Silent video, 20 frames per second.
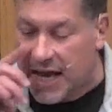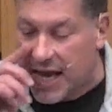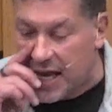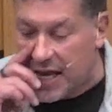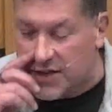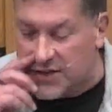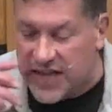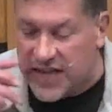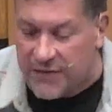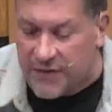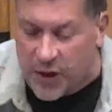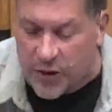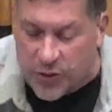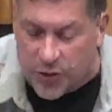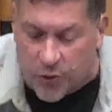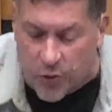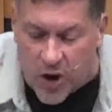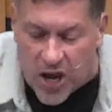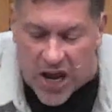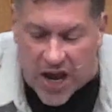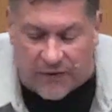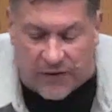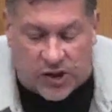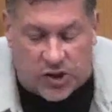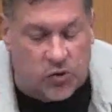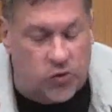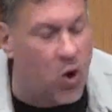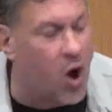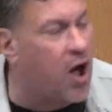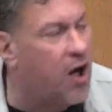is giving three of his
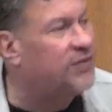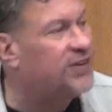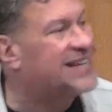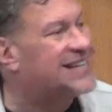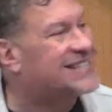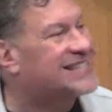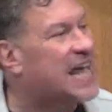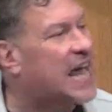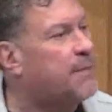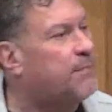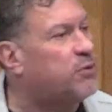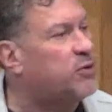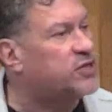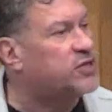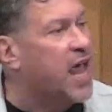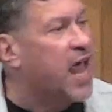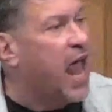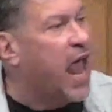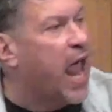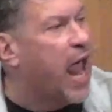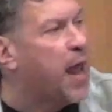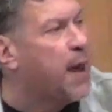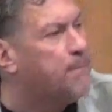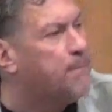12 disciples a